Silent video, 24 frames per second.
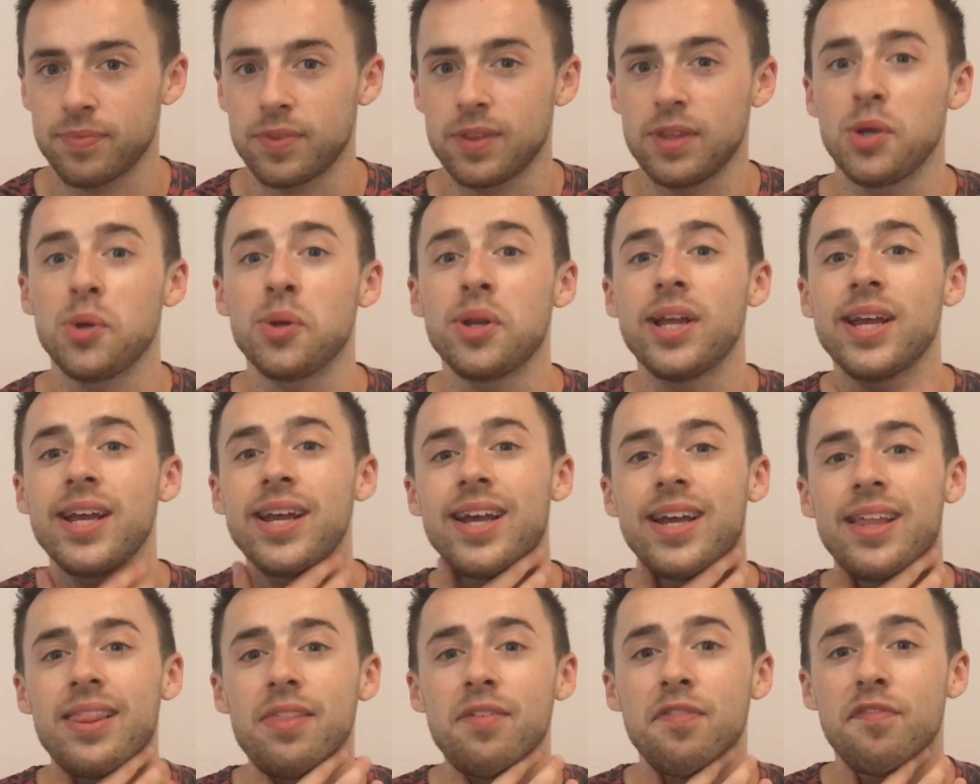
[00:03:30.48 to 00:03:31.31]
You can
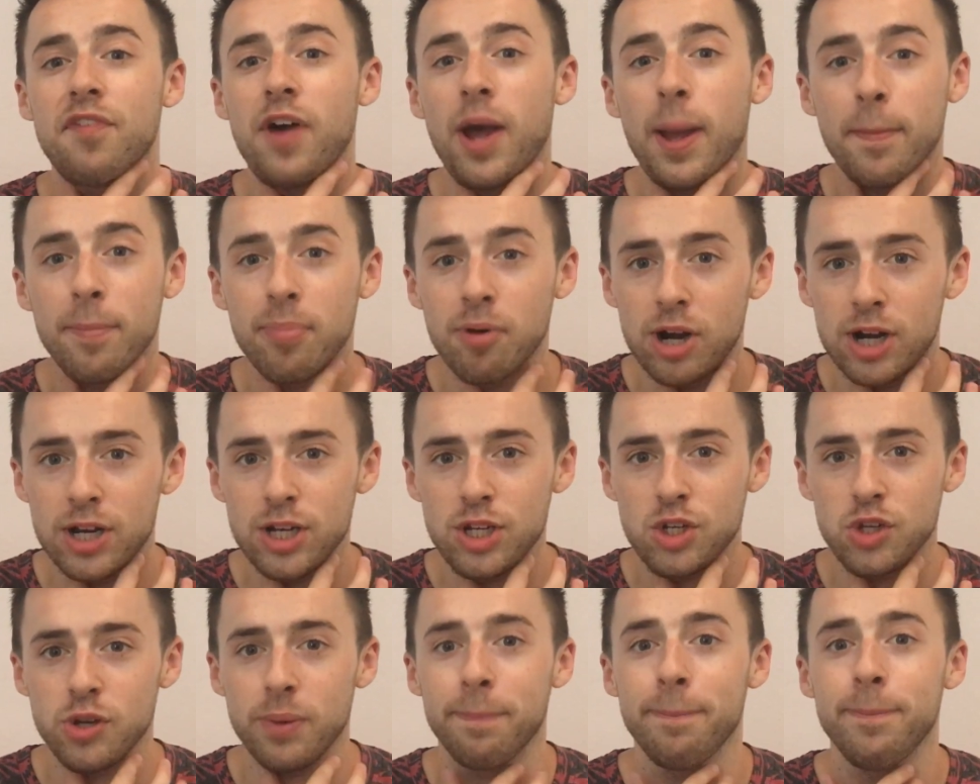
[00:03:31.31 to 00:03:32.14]
hear the
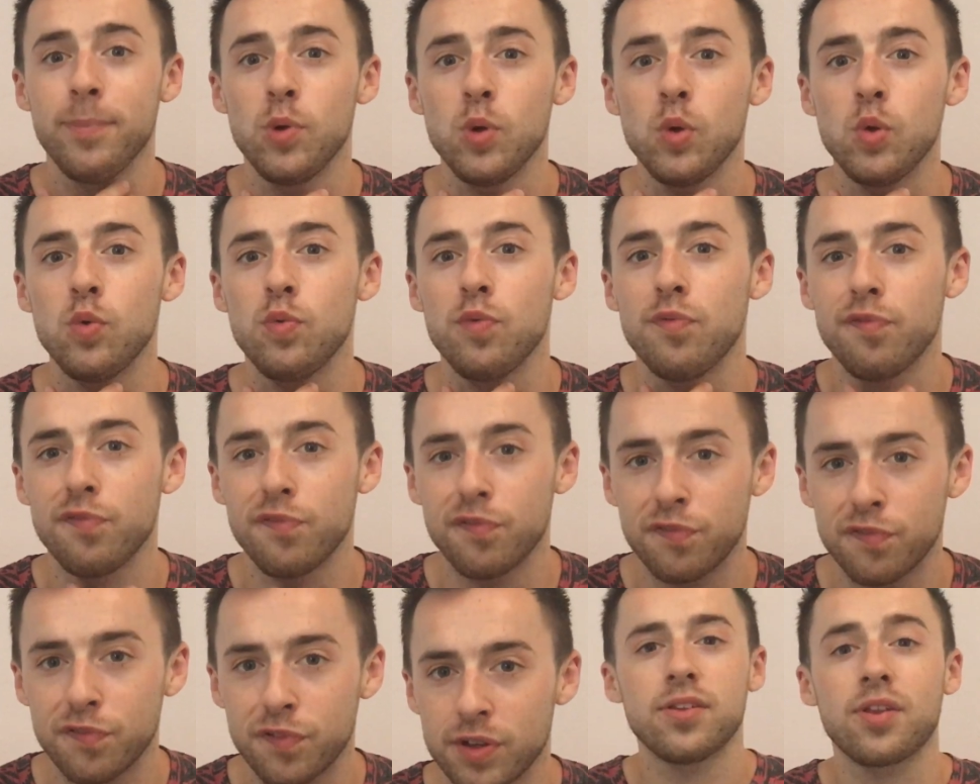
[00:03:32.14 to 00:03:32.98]
vibration,
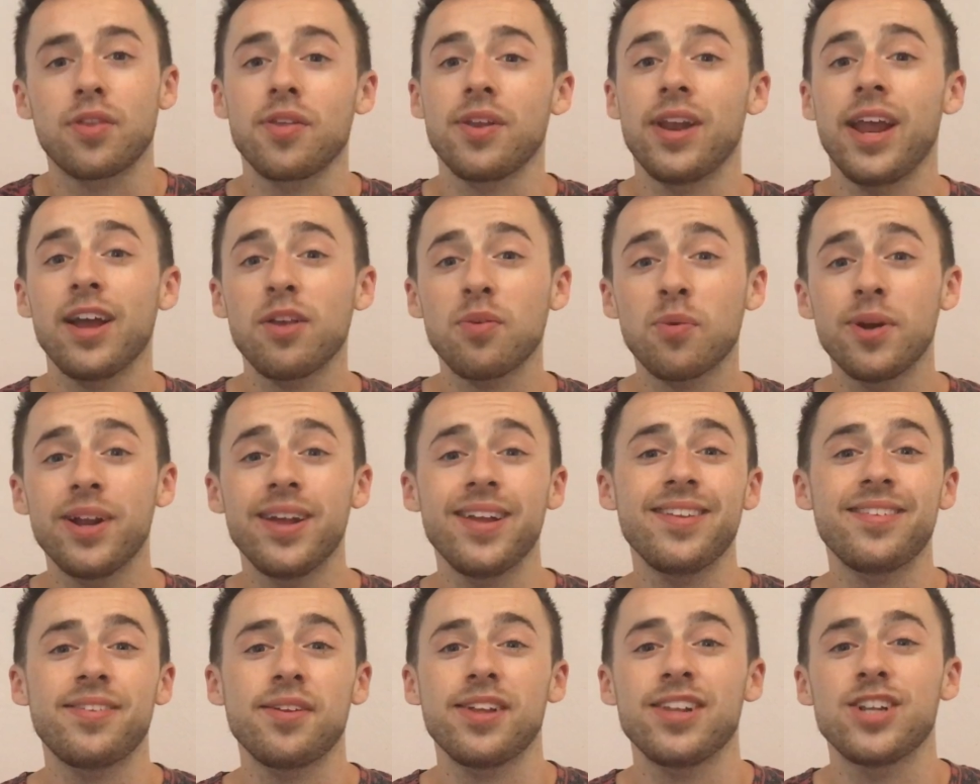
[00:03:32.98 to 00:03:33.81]
move. So the next one
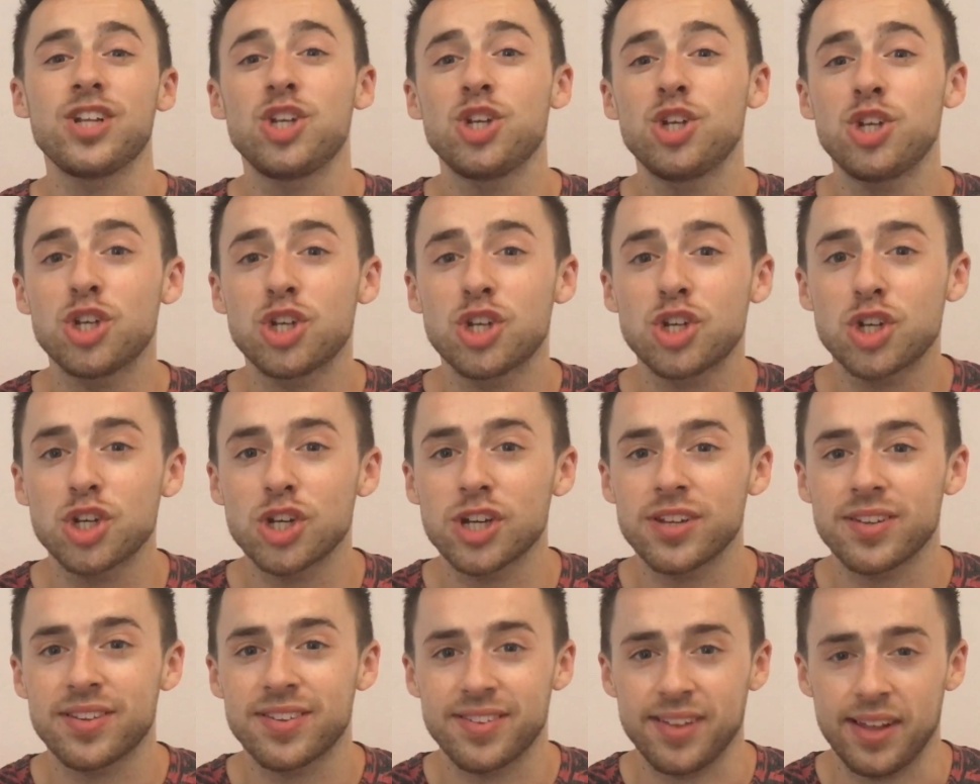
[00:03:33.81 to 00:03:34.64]
is the J
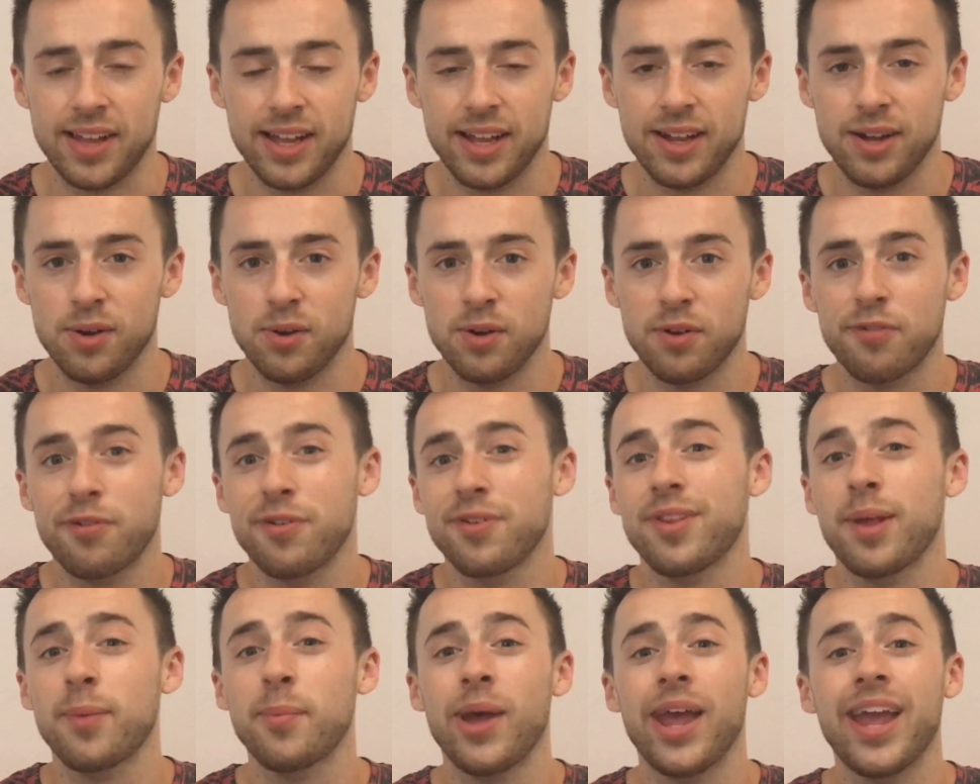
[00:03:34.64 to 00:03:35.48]
sound. For
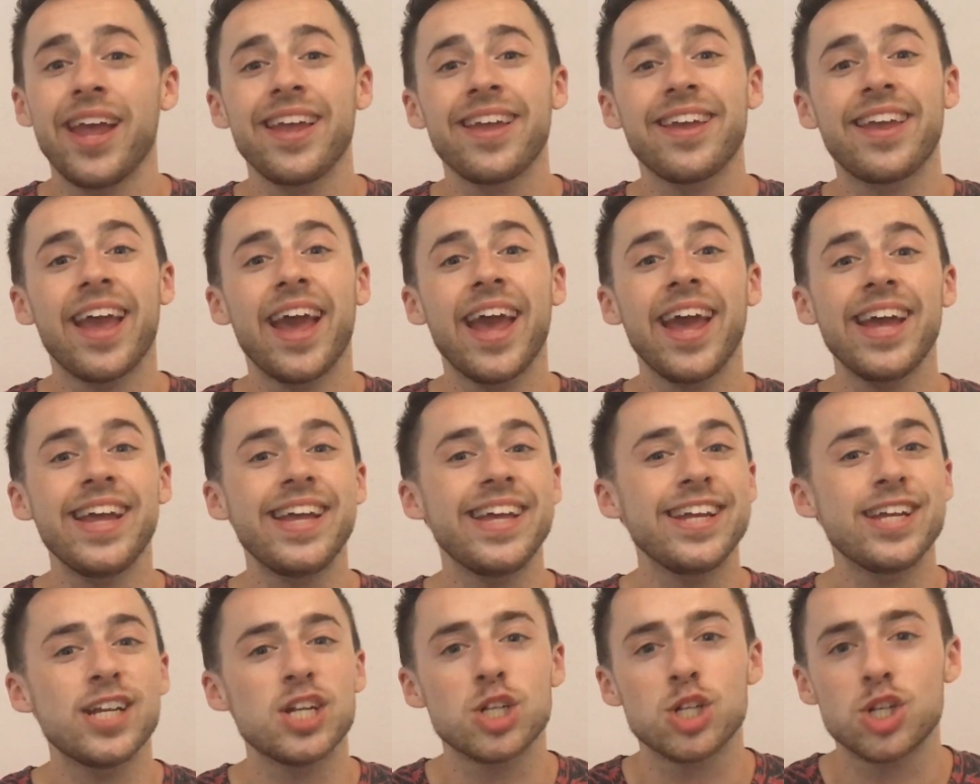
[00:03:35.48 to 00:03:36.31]
example,
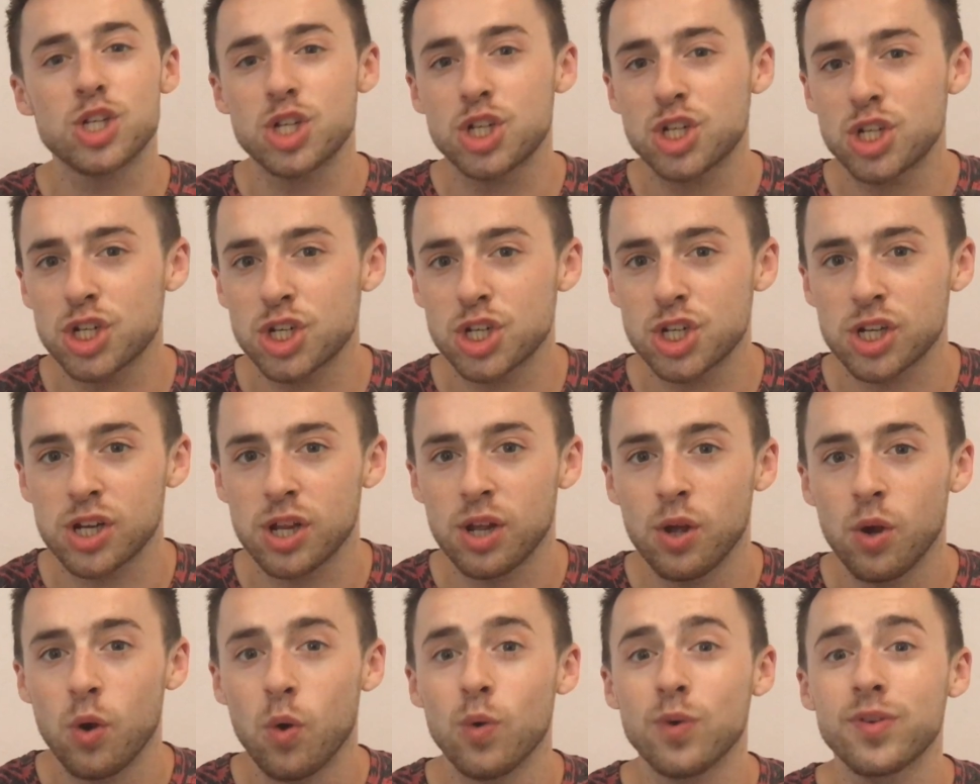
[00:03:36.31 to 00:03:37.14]
engage
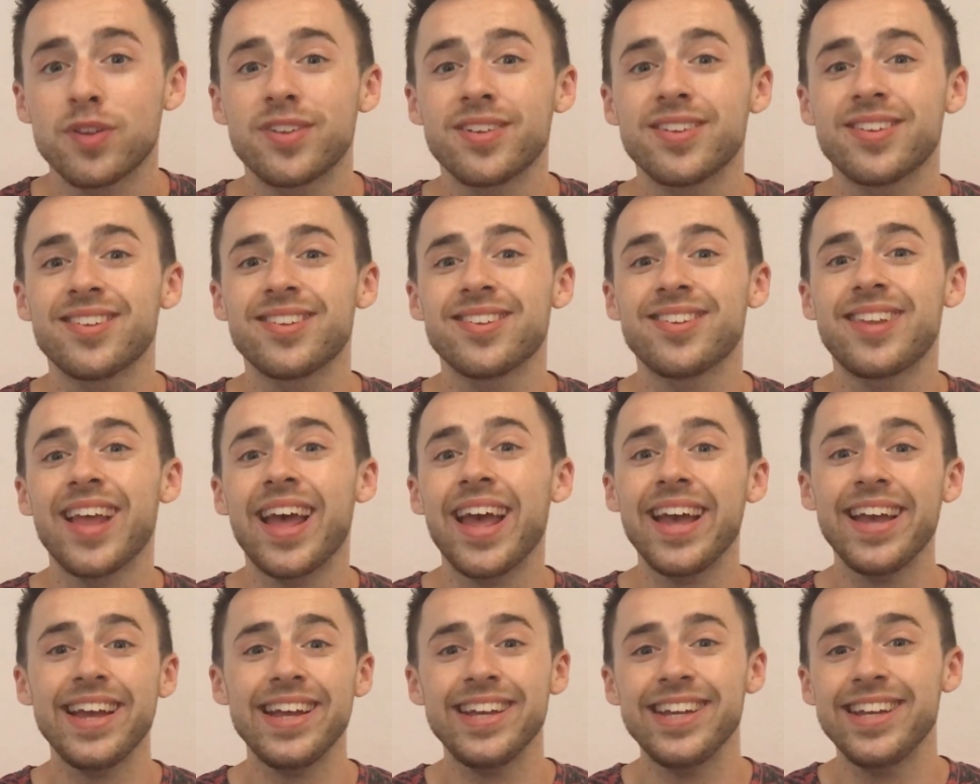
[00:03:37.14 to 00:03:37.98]
or
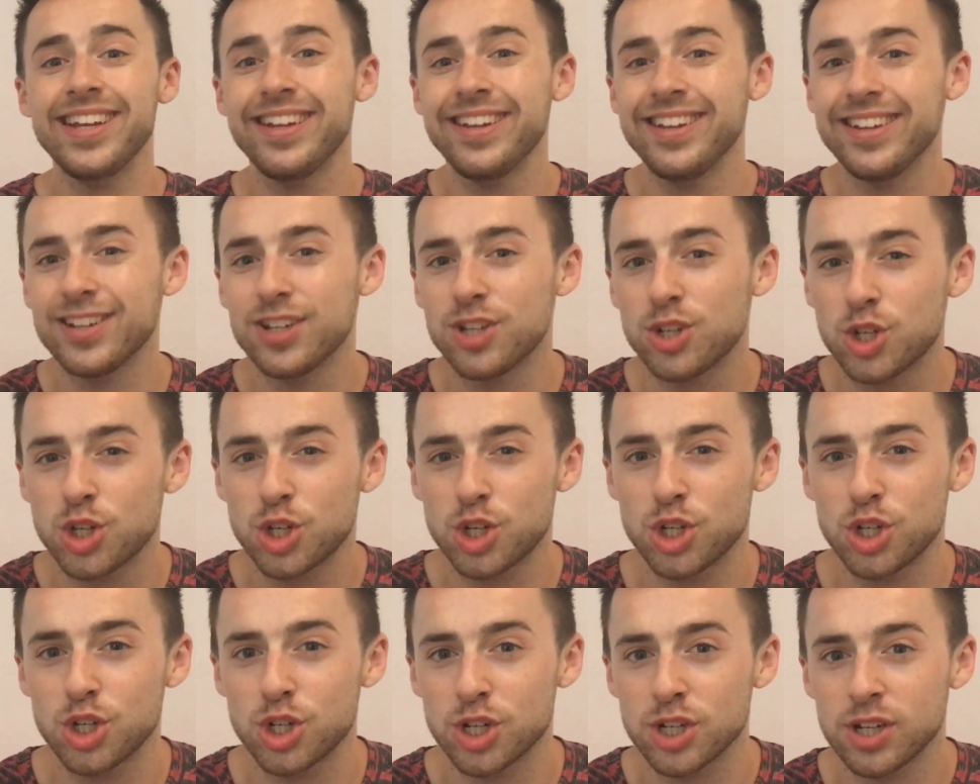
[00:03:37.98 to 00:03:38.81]

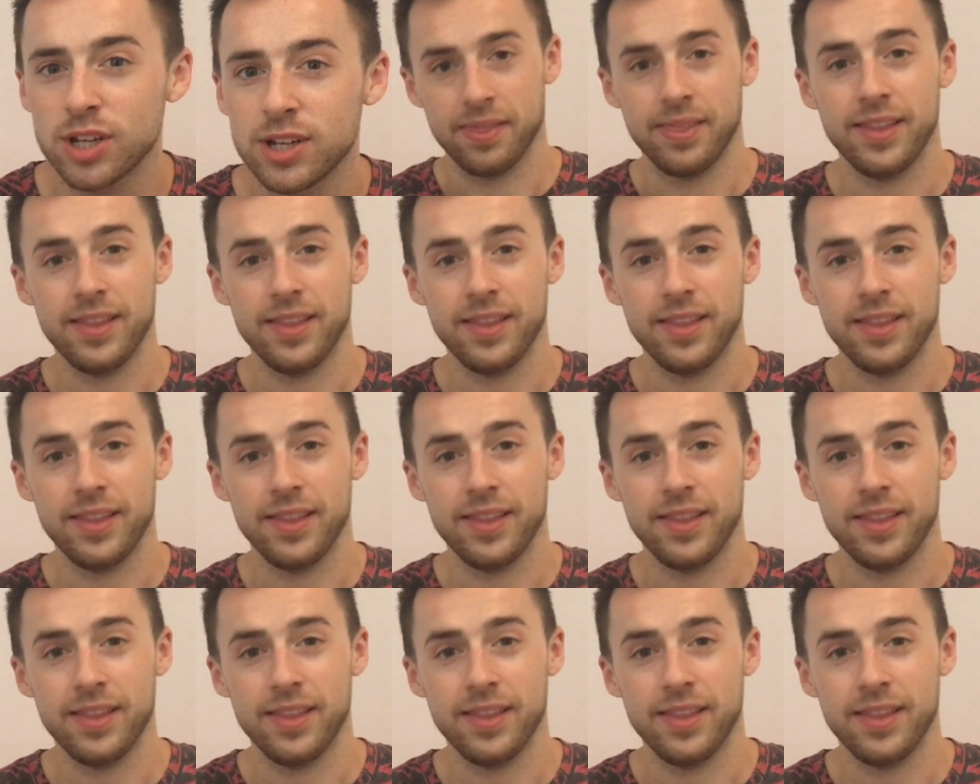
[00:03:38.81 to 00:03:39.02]
stage.